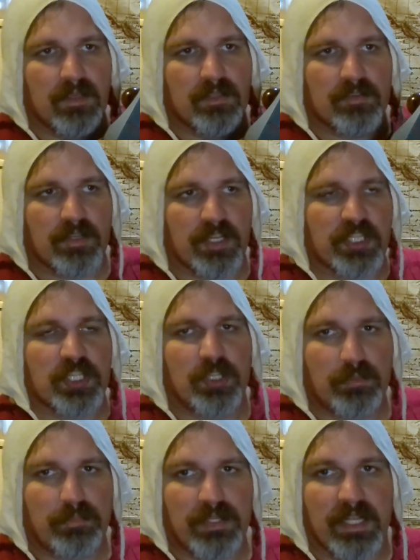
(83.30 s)

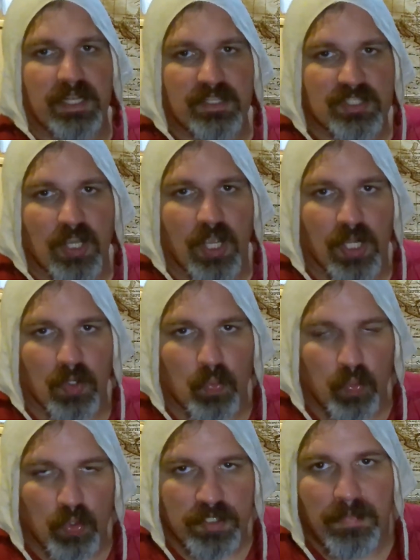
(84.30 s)
Traditional planes are
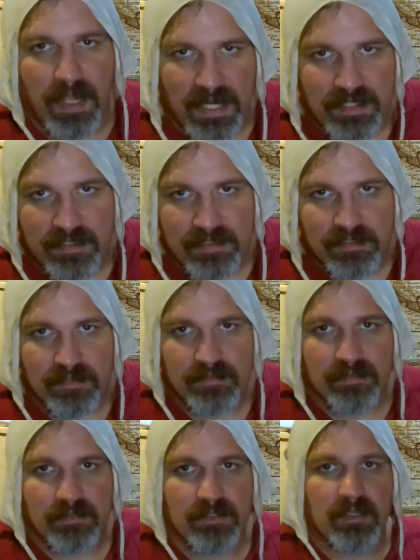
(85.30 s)
wood-bodied,
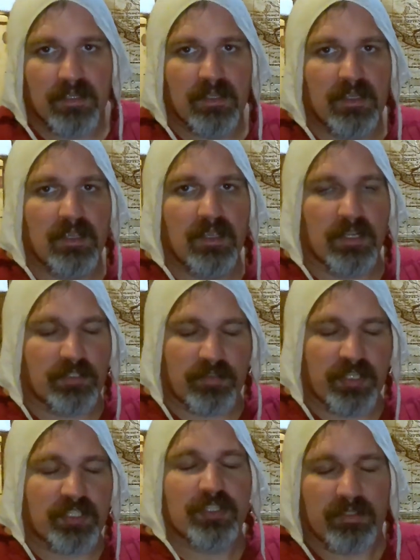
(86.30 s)
or
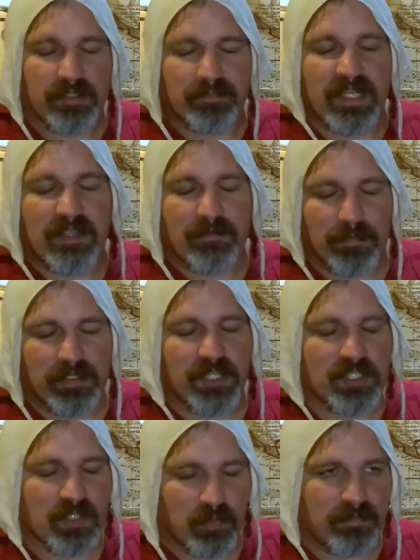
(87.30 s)
traditional medieval
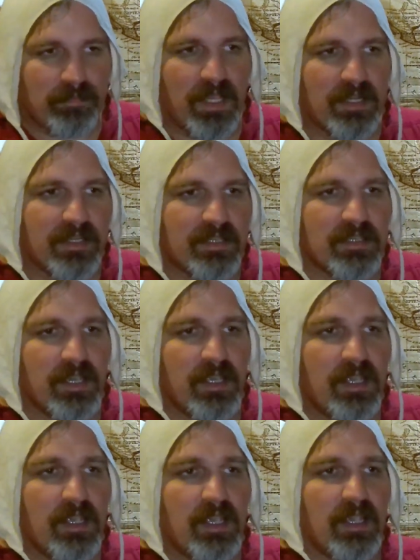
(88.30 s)
planes are wood-bodied,
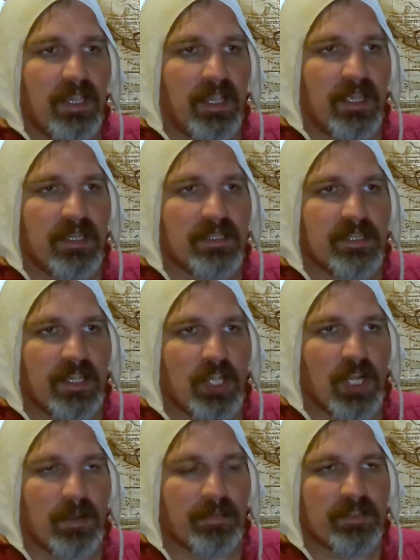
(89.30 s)
and
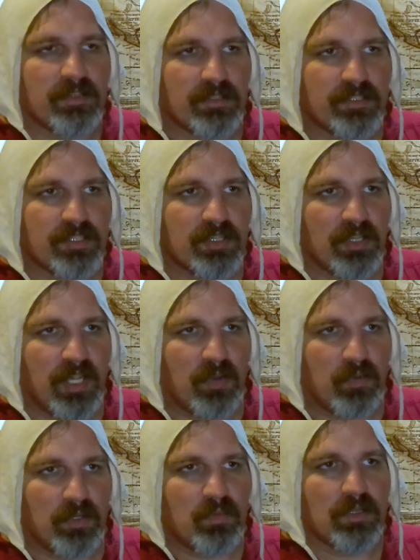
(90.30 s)
carpenters and
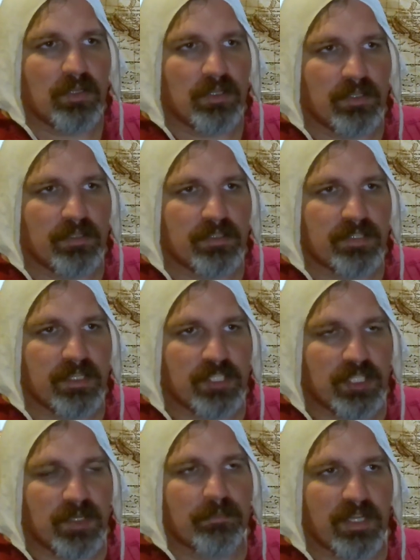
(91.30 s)
woodworkers and
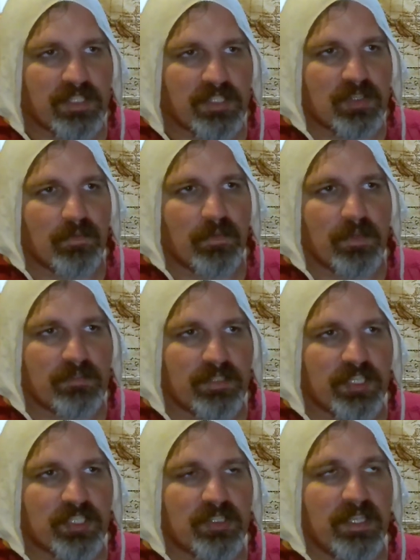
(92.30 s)
shipwrights and so forth
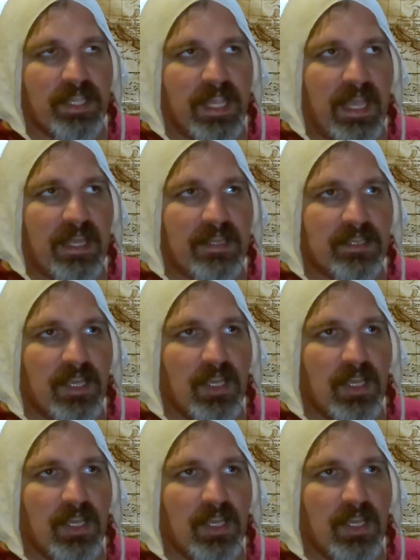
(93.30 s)
traditionally had